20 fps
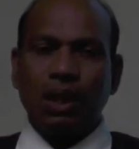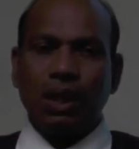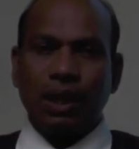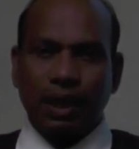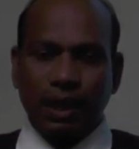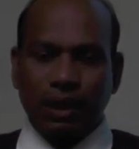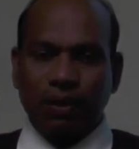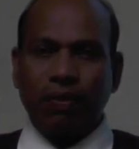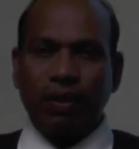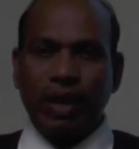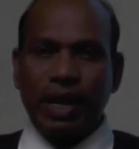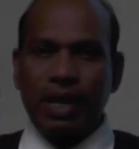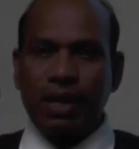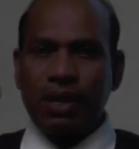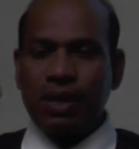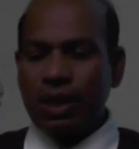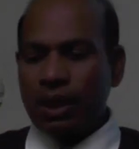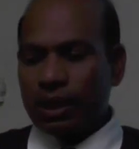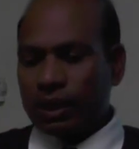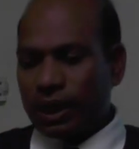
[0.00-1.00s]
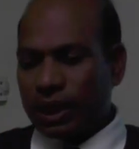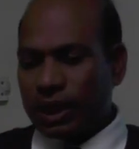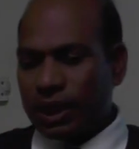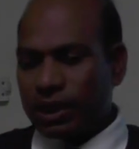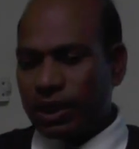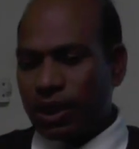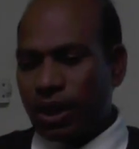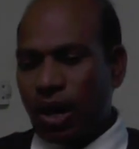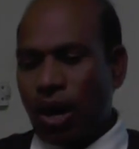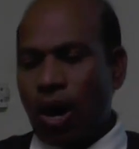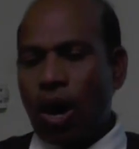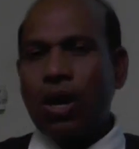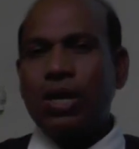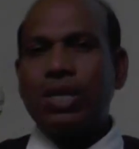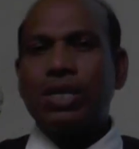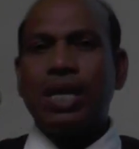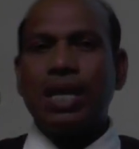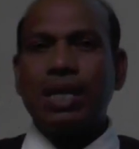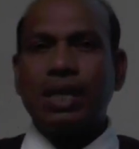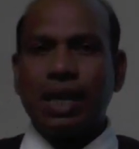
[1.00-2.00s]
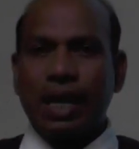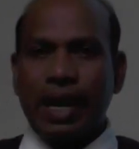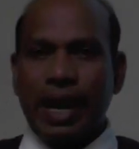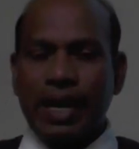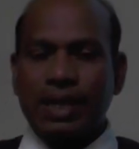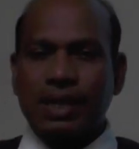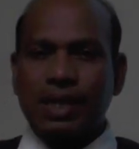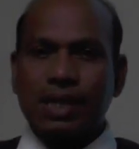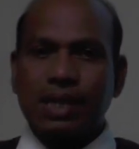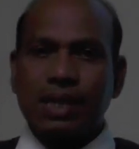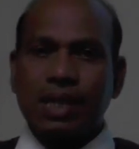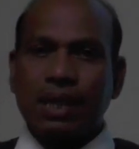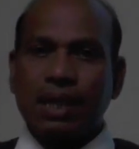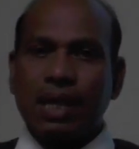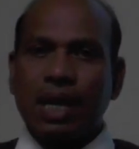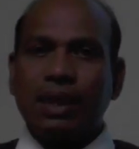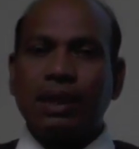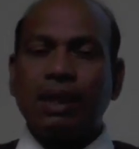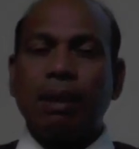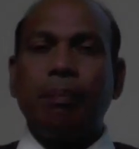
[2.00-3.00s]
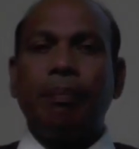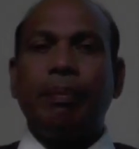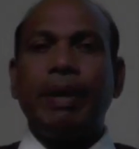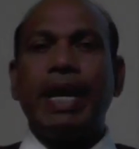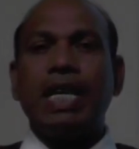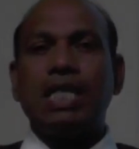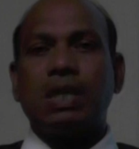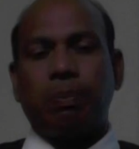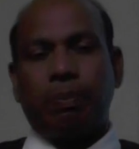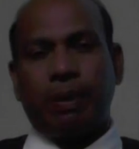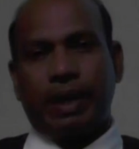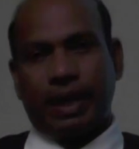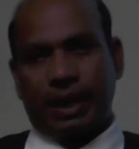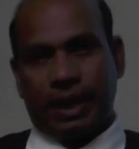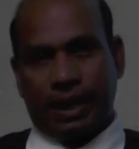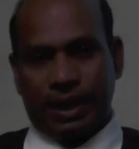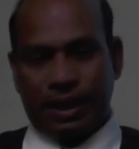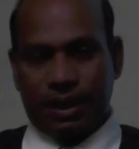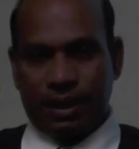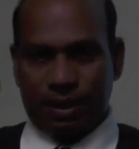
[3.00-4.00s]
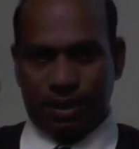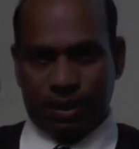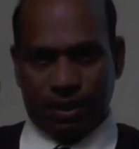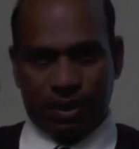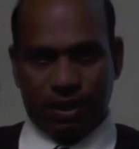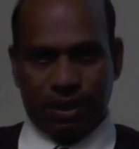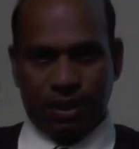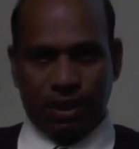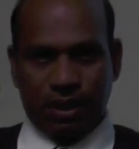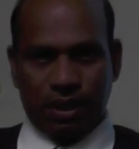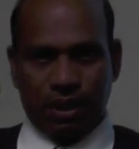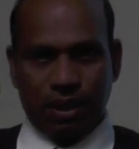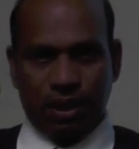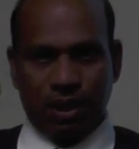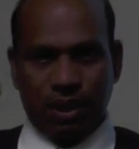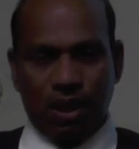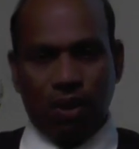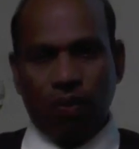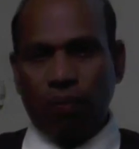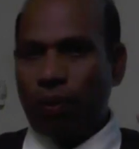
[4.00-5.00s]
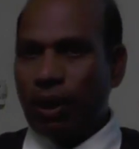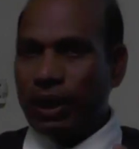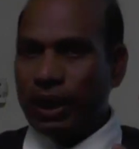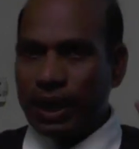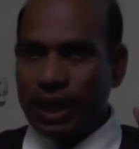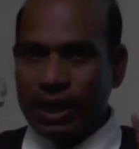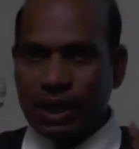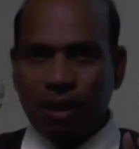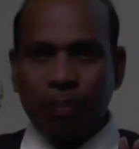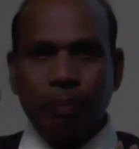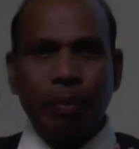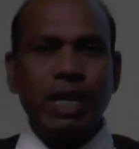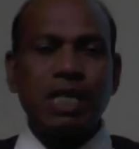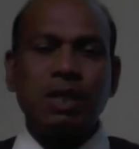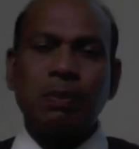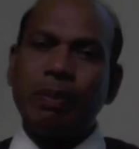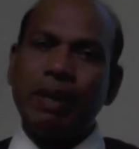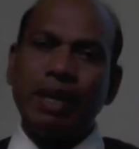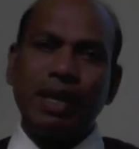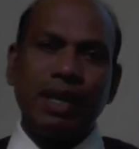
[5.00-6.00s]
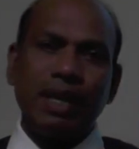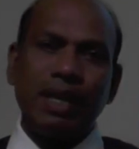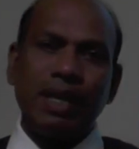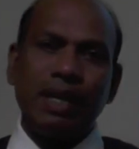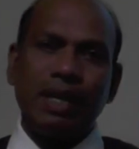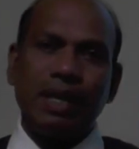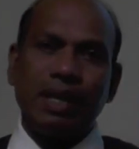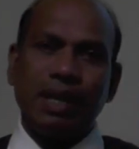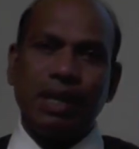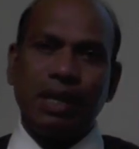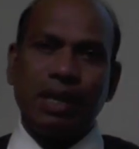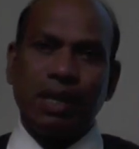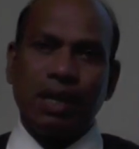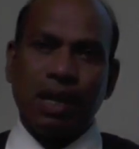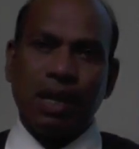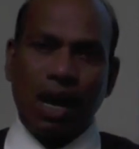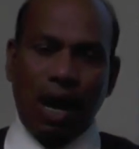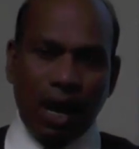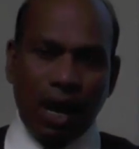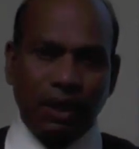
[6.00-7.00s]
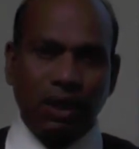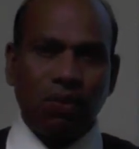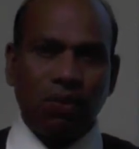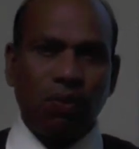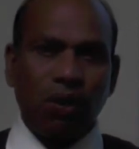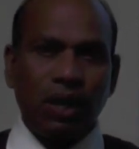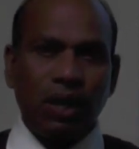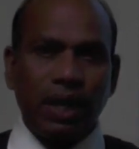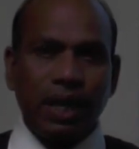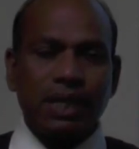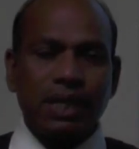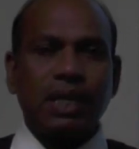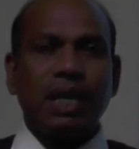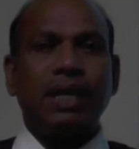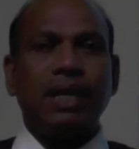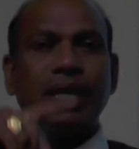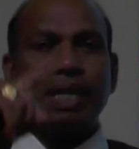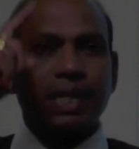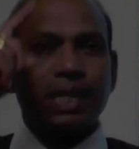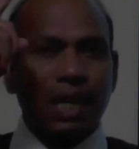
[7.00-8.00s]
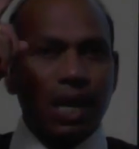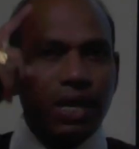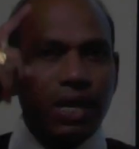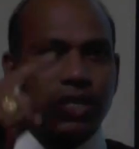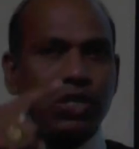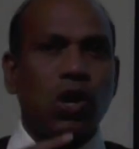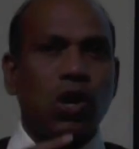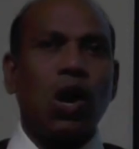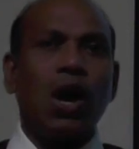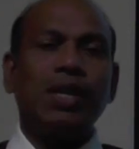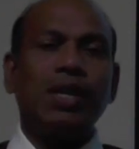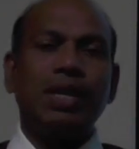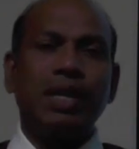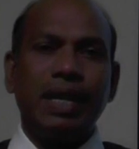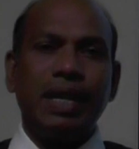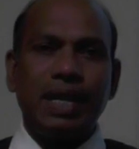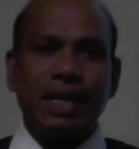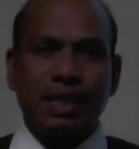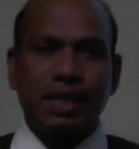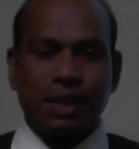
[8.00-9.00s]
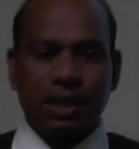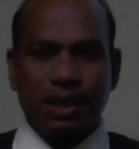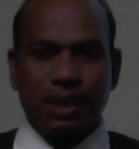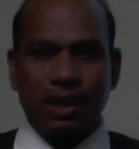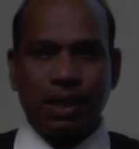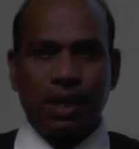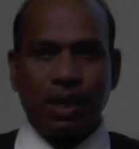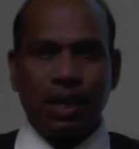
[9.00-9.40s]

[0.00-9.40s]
require, that is the horizontal axis, that are the base period. One is the base period, another one is the discharge ordinates,